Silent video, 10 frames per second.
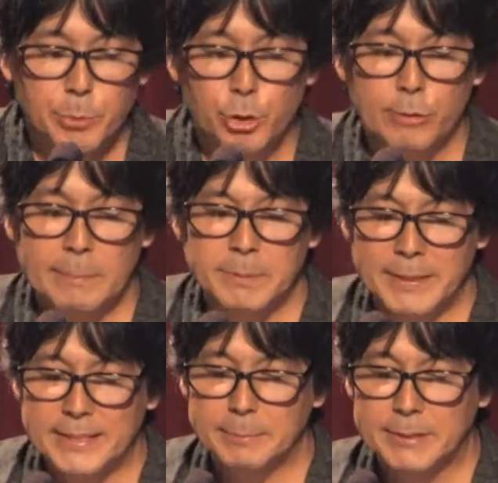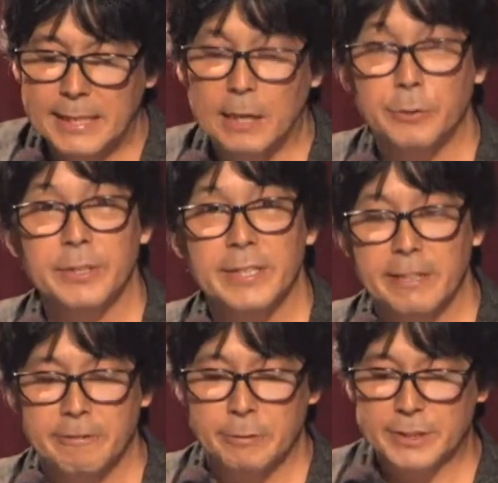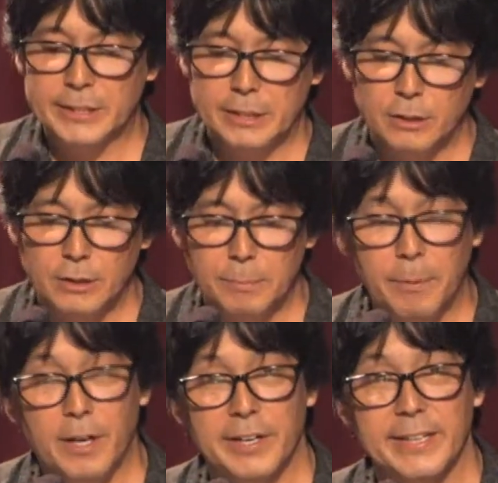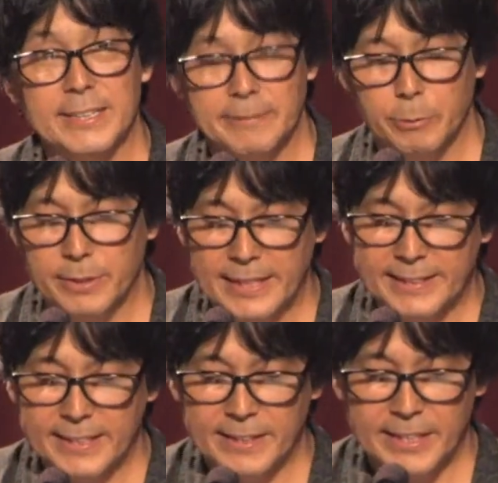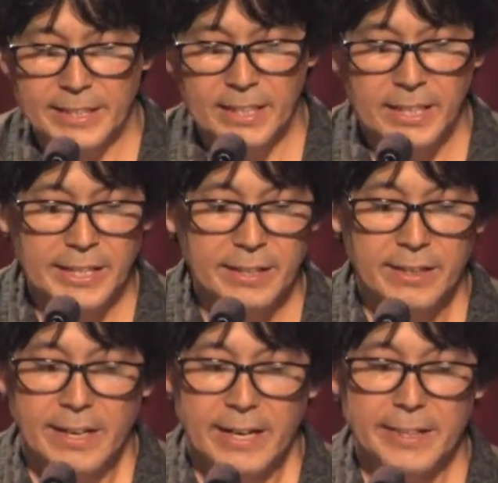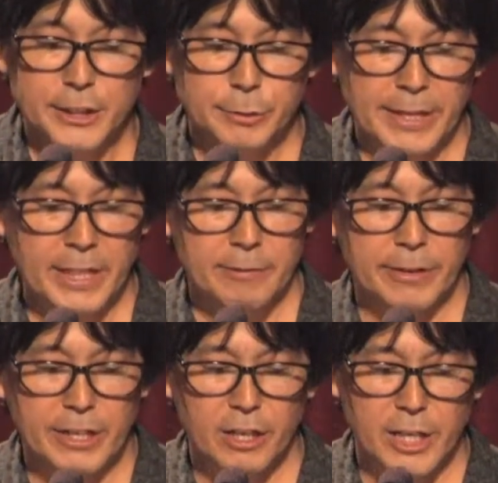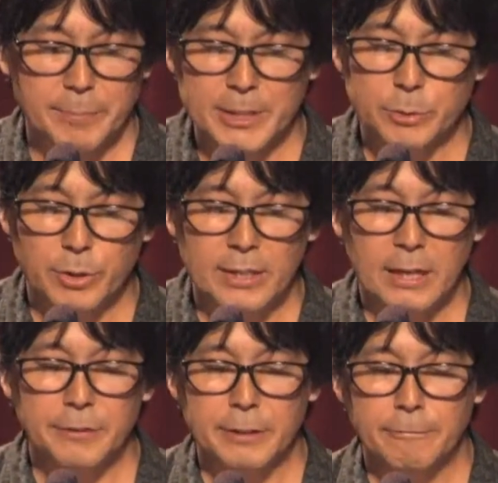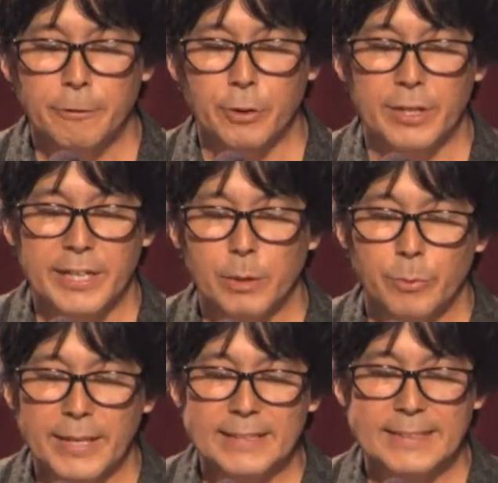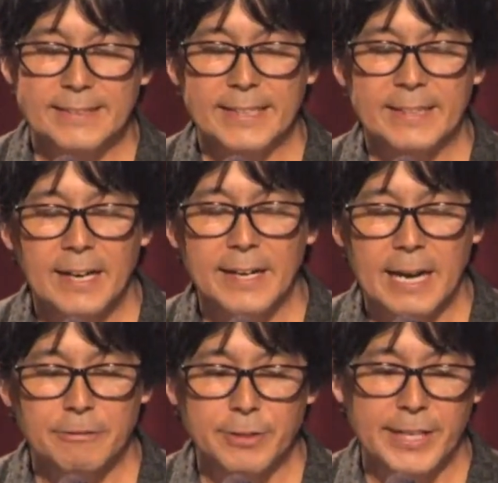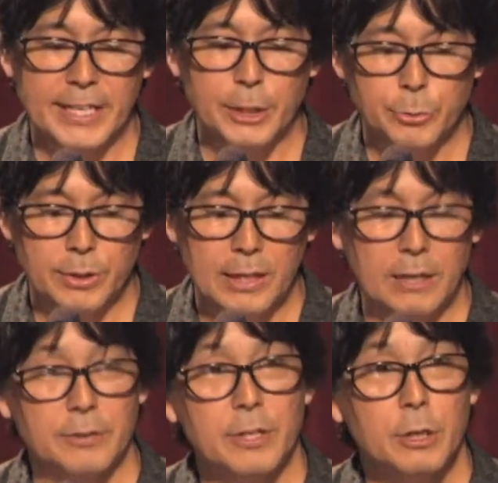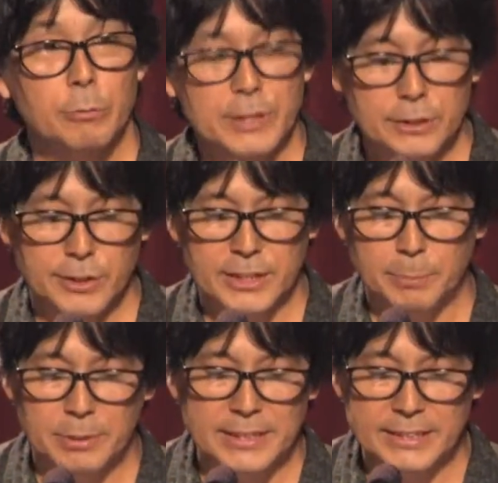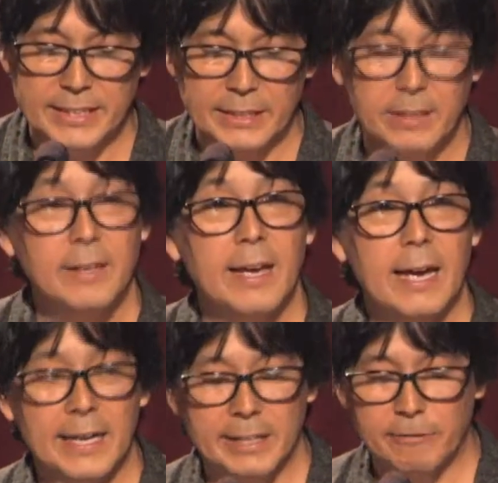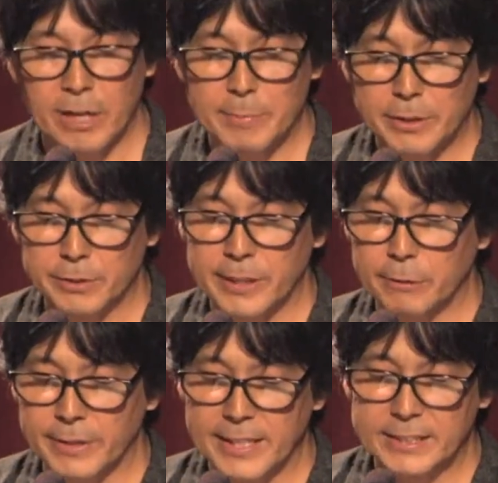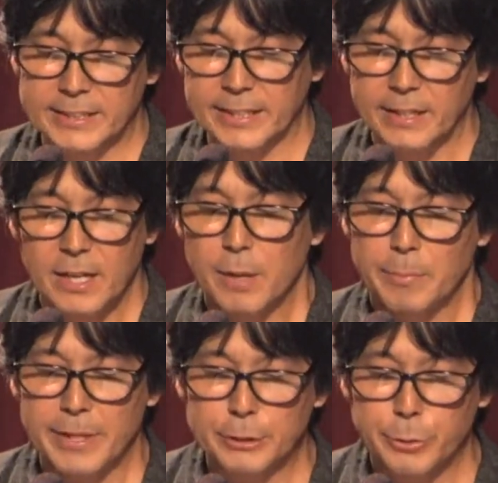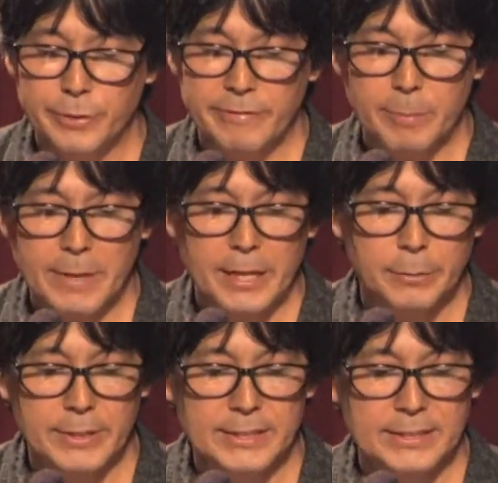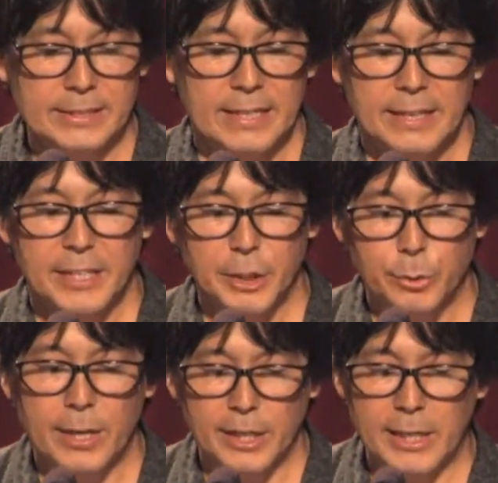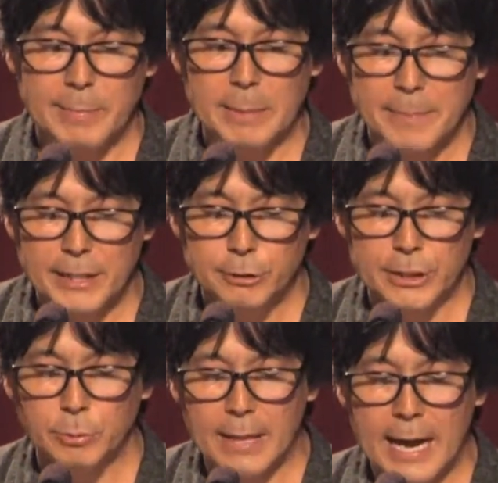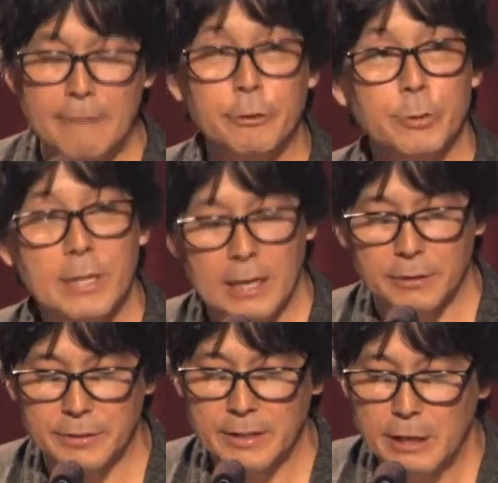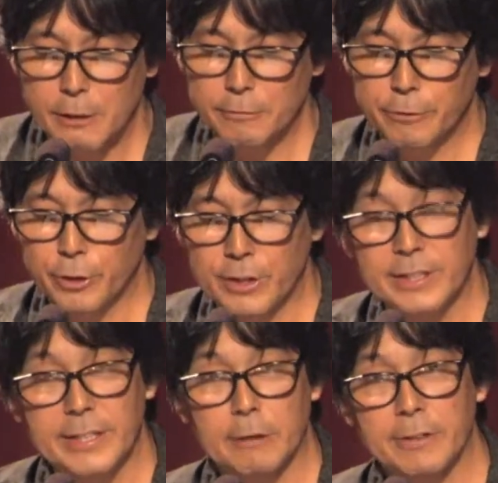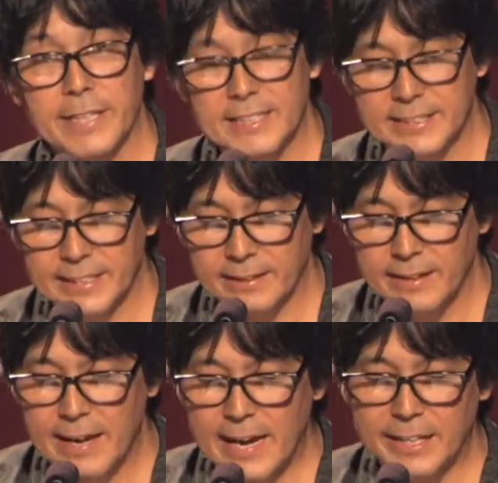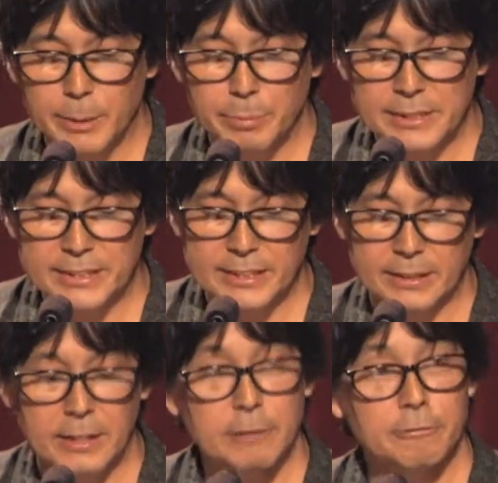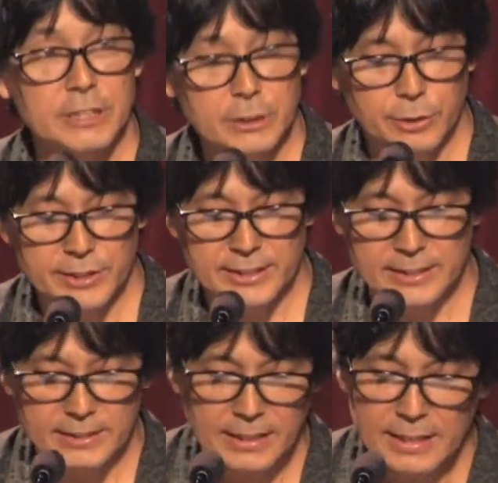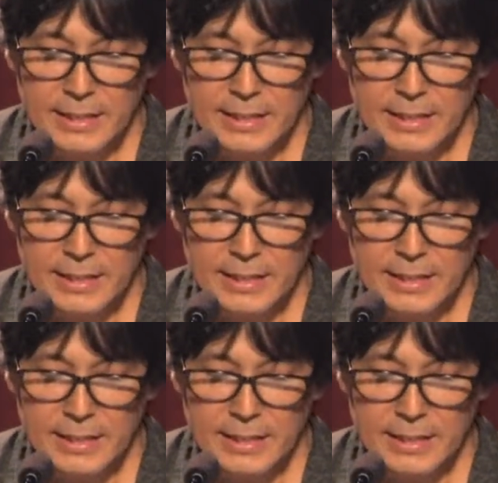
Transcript: programs may seem sound if we were still partying as if it were 1999 and the strength of our economies were accounted for in ways that did not have to take into account resource depletion and environmental degradation. But the truth of the matter is the new economic matrix will have to account for degradation and depletion of resources.